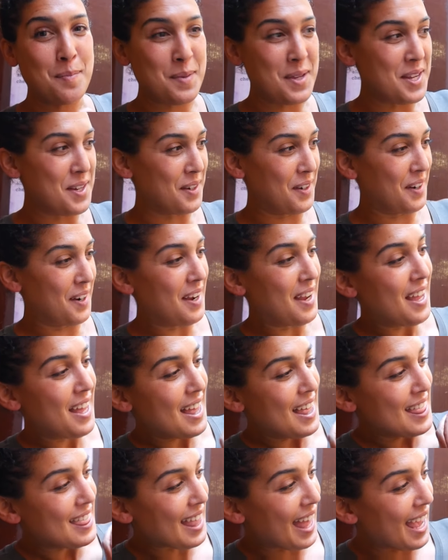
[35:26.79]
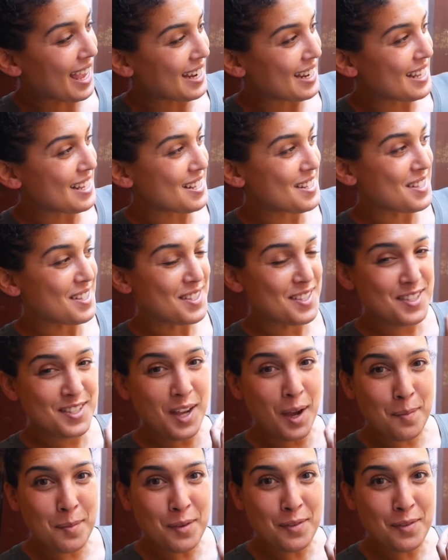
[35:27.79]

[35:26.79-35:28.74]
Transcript: beer. That is some